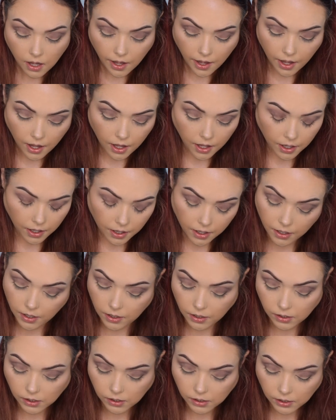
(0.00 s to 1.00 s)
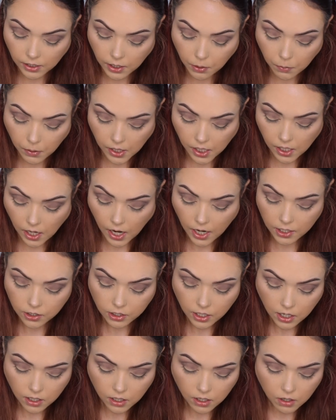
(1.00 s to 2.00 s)
uh, liquid
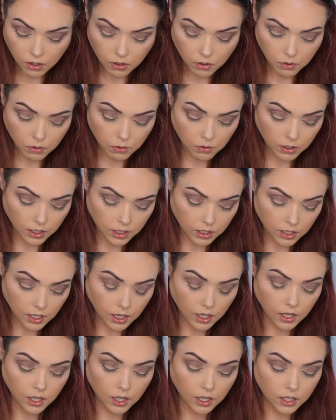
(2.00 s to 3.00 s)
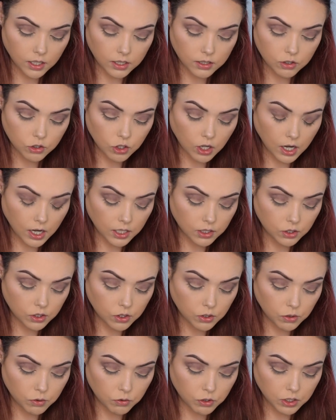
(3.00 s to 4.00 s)
eyeshadow and trying
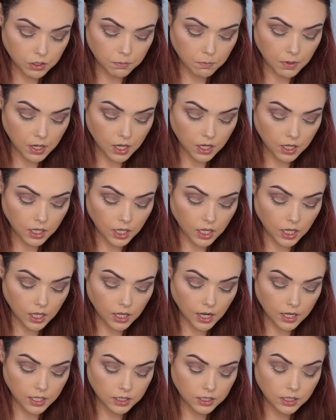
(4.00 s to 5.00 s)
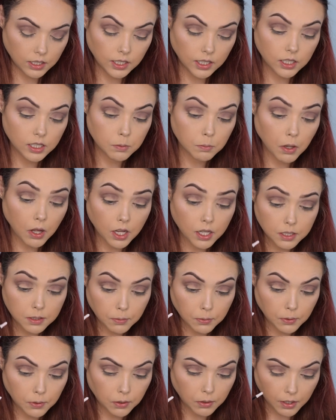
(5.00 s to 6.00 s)
to just make it as clean as
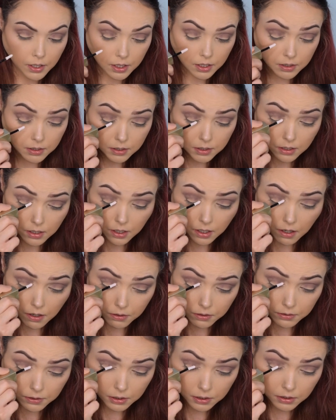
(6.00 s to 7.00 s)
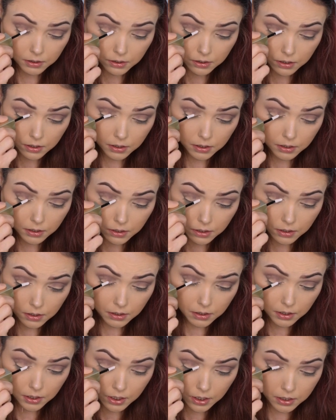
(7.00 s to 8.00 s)
possible and color
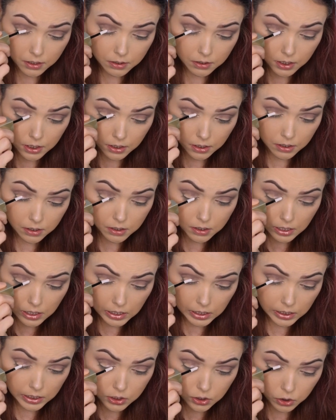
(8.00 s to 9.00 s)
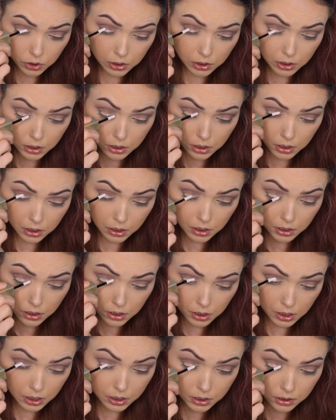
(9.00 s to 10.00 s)
it in glitter
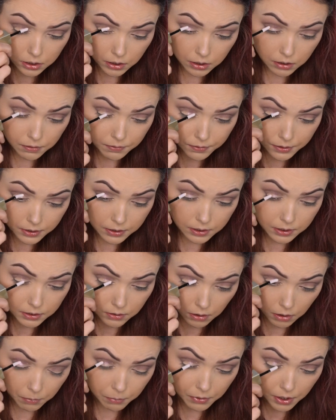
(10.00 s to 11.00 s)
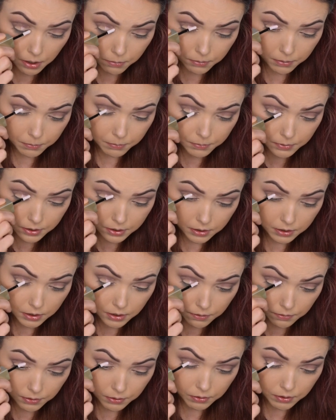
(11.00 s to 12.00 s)
because glitter fixes all problems
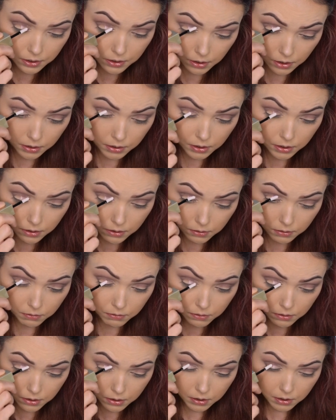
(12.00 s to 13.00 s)
if you did not know.